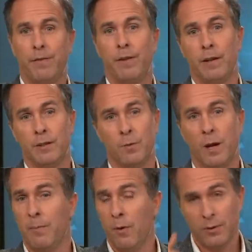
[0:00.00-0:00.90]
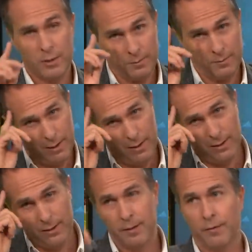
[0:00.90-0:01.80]
the fearless way, but also
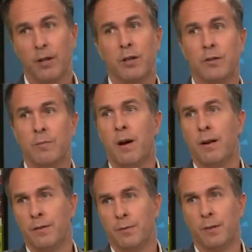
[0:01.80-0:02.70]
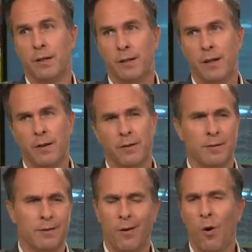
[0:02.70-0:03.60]
you've got to use your mind as well. You can't
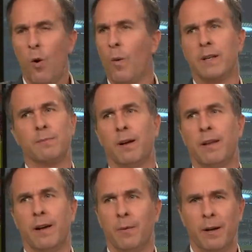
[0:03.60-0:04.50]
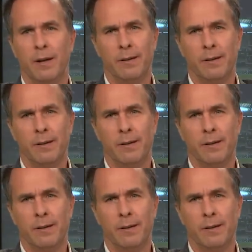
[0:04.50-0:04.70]
just always play that way.